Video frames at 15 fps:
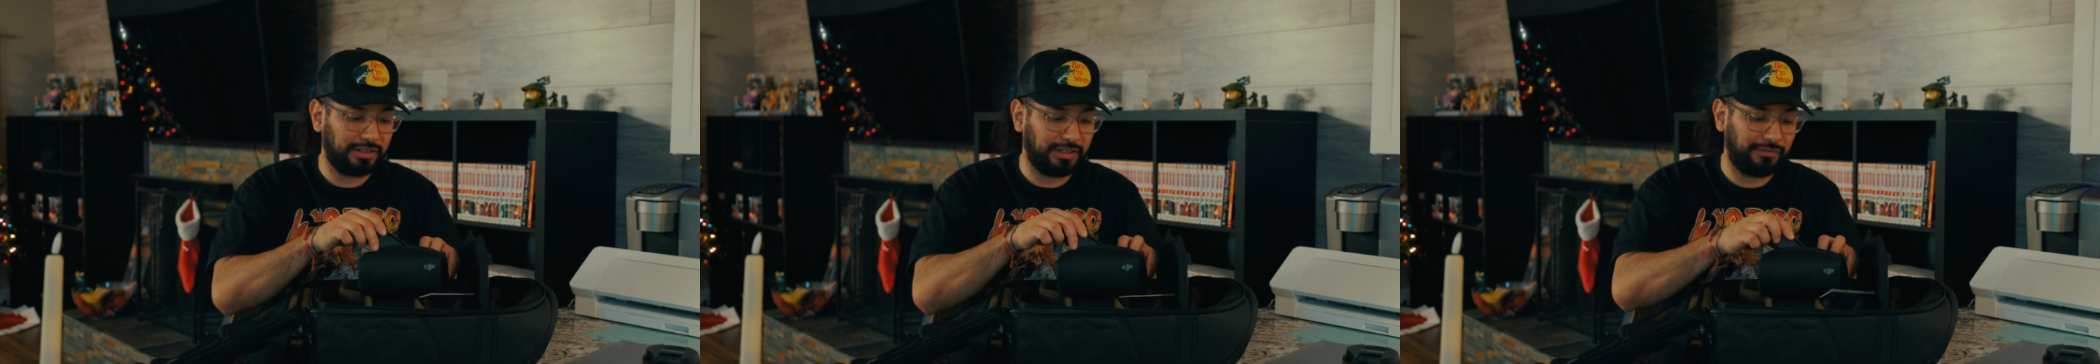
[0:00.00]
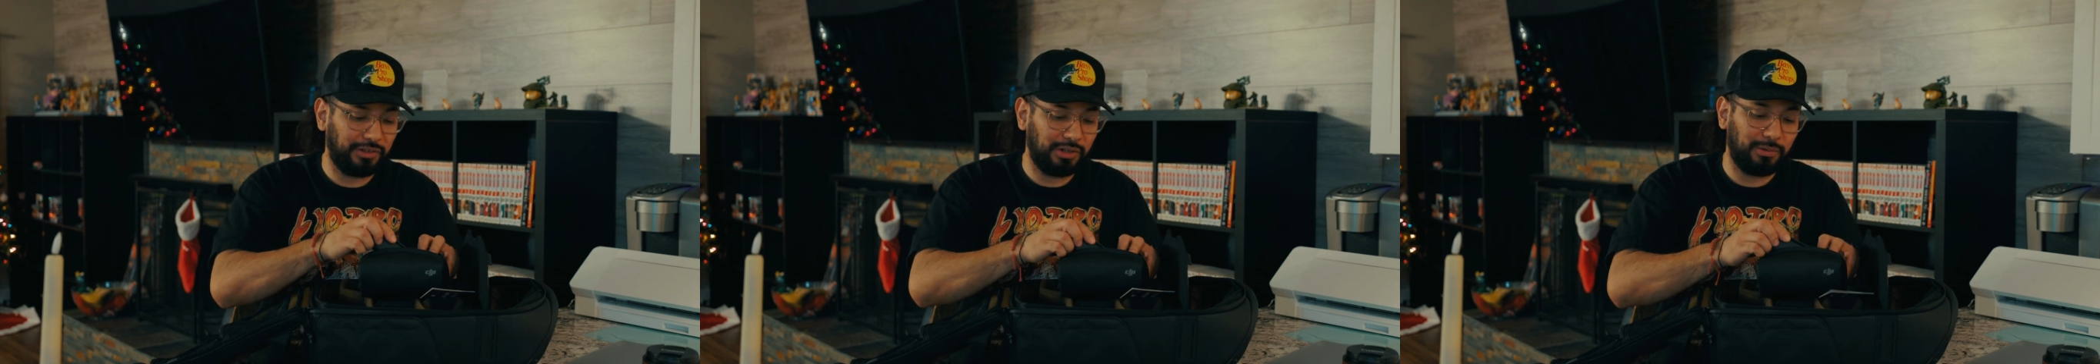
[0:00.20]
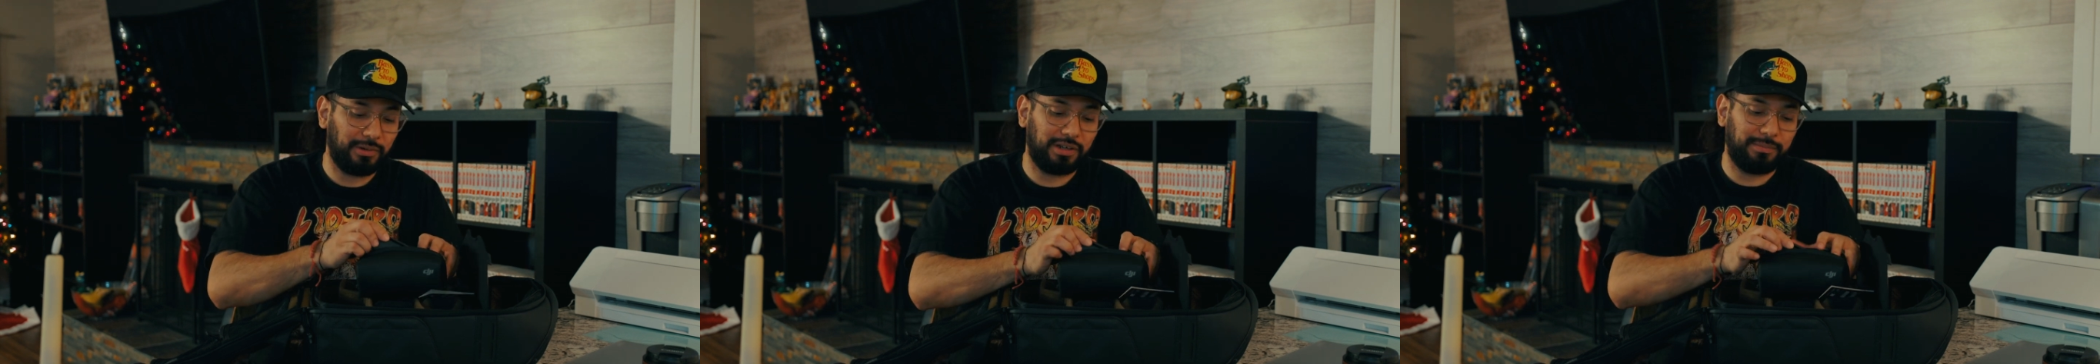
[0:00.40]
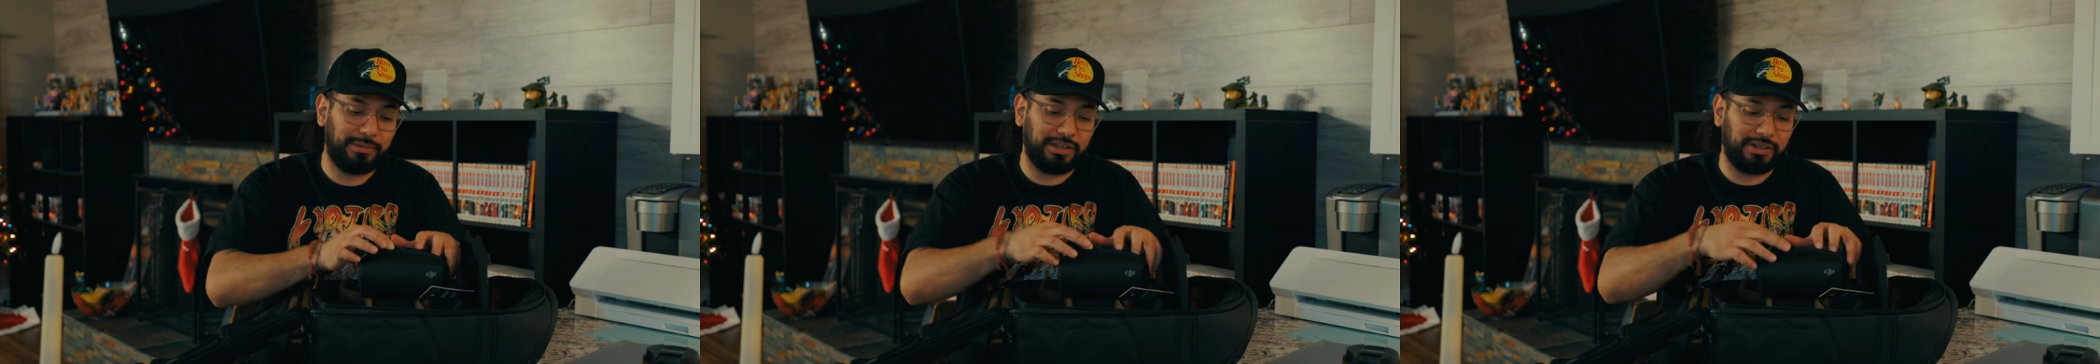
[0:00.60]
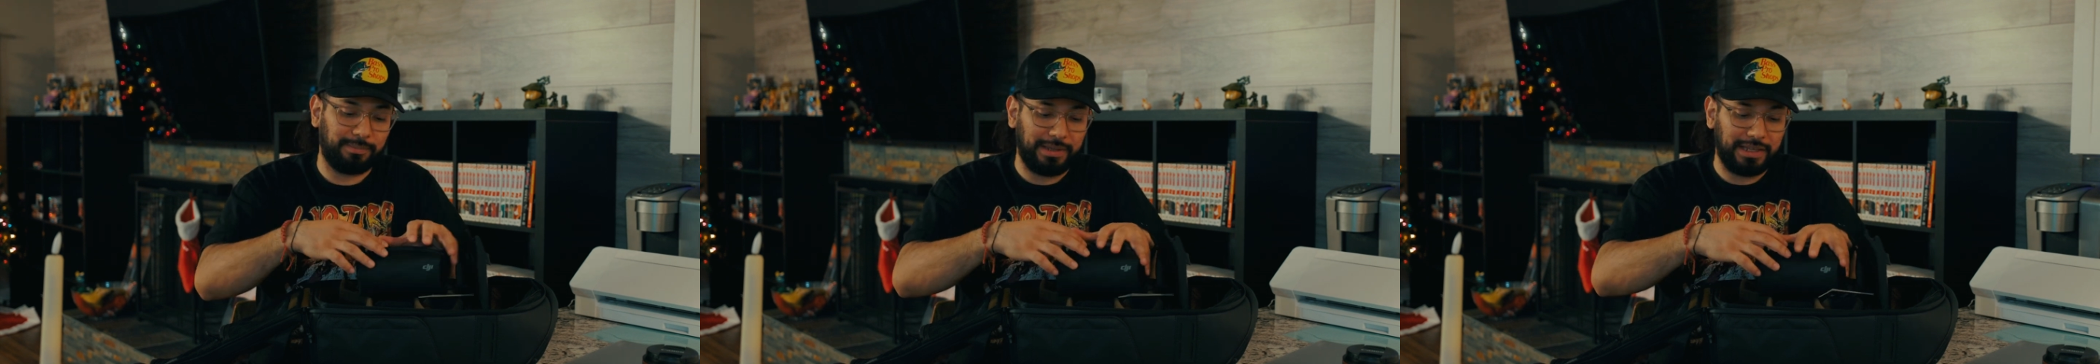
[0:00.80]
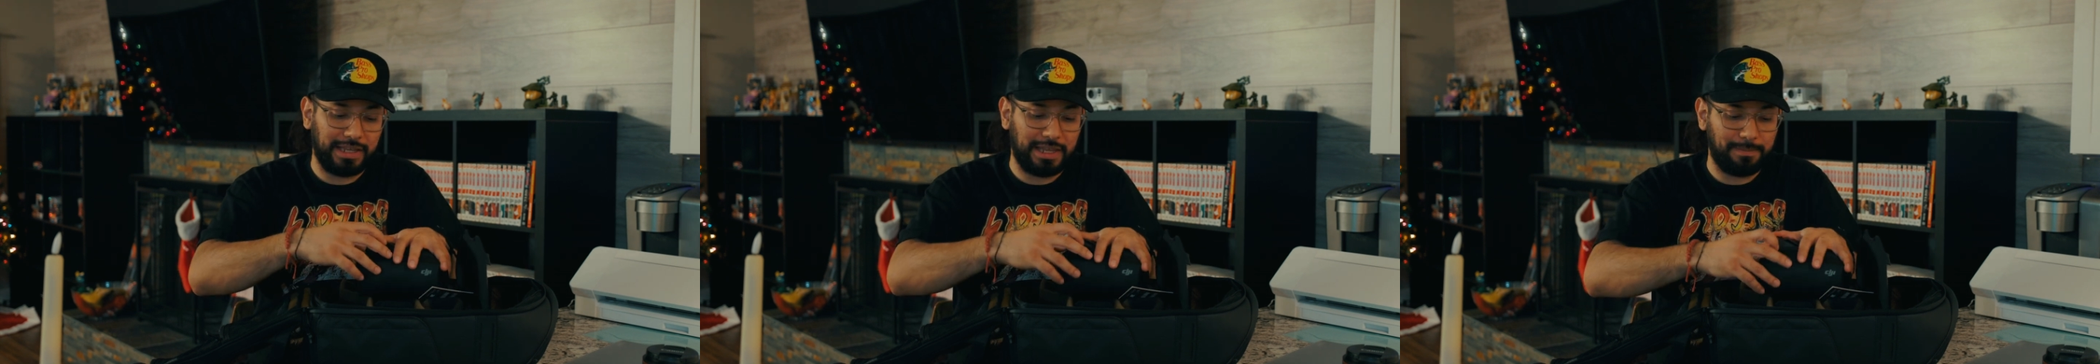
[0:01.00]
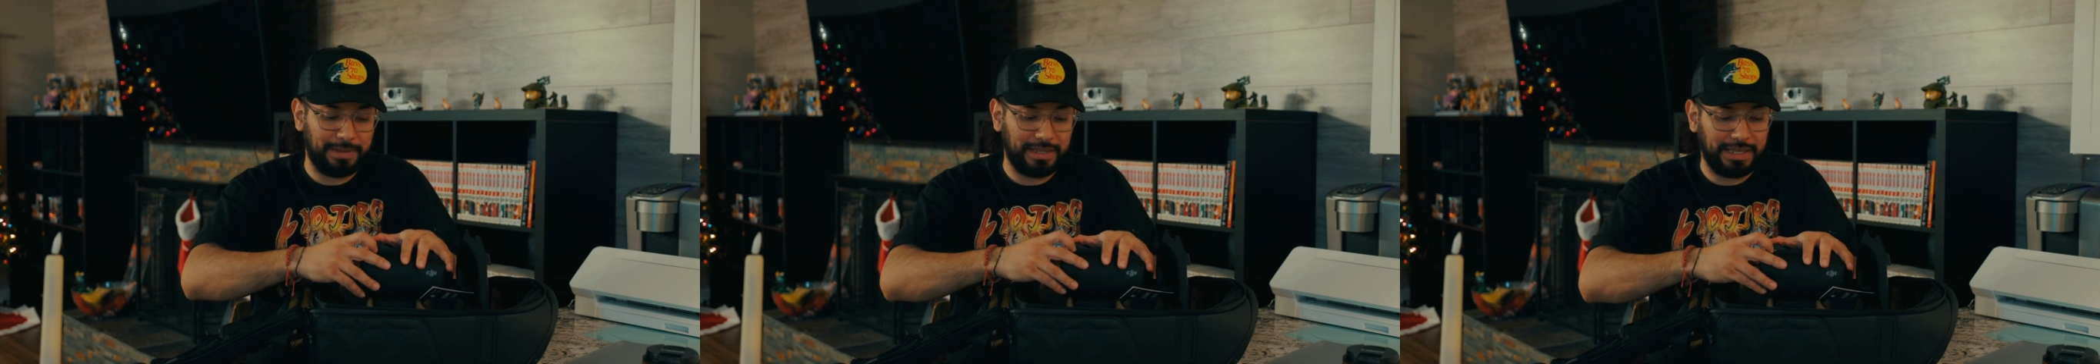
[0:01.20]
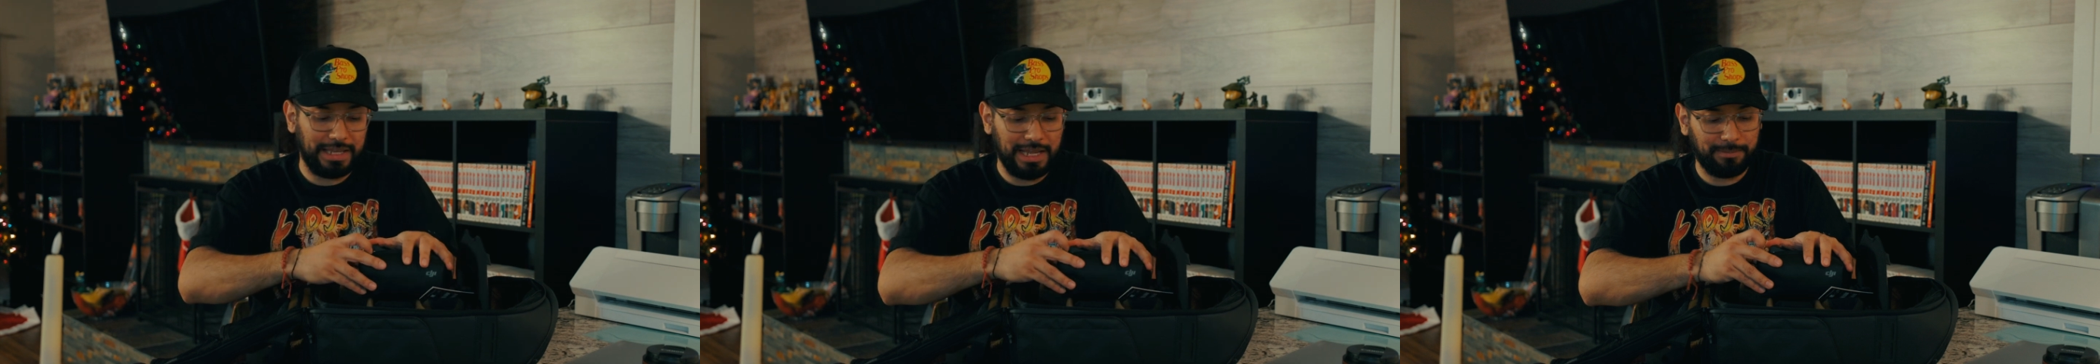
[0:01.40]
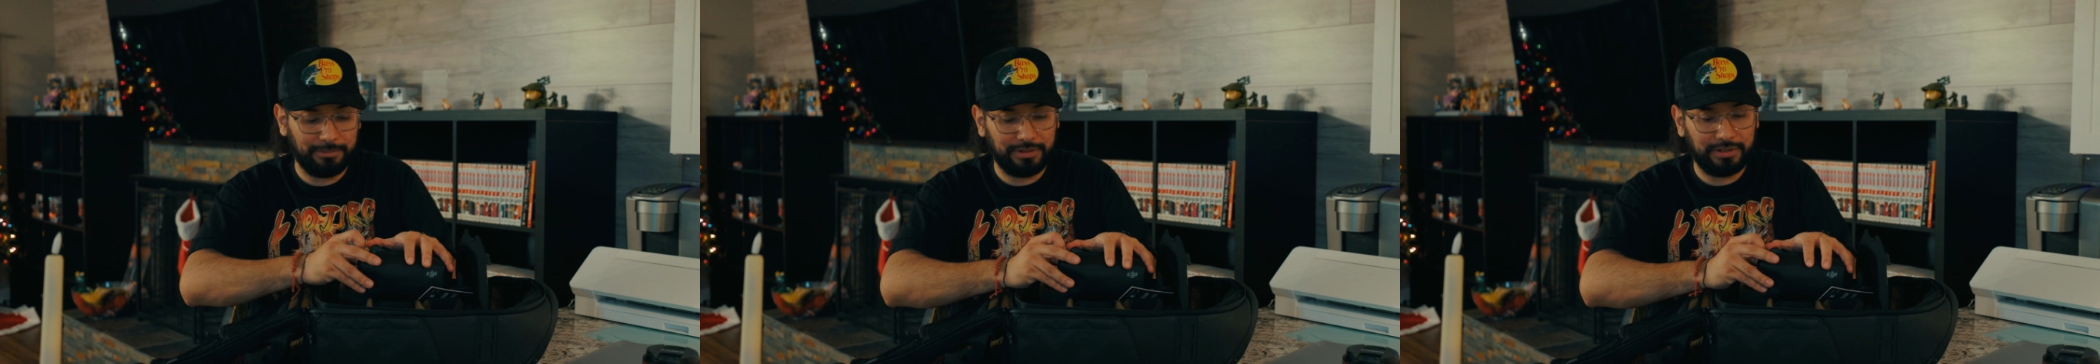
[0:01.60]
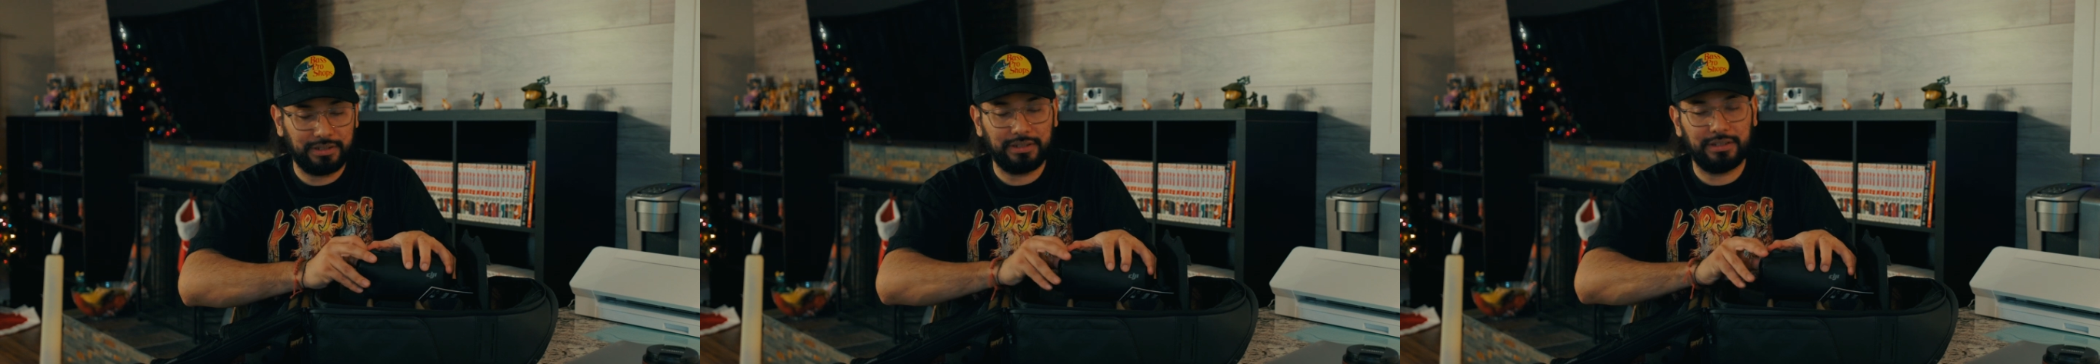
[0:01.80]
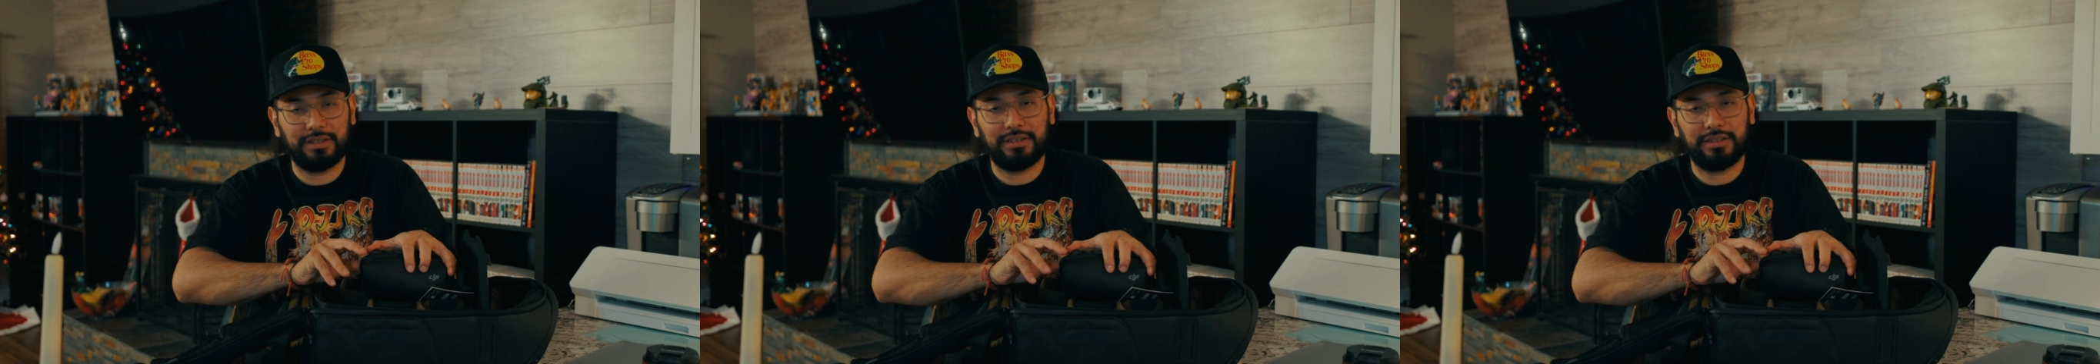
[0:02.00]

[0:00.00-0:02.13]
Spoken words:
if you don't want to bring a big camera.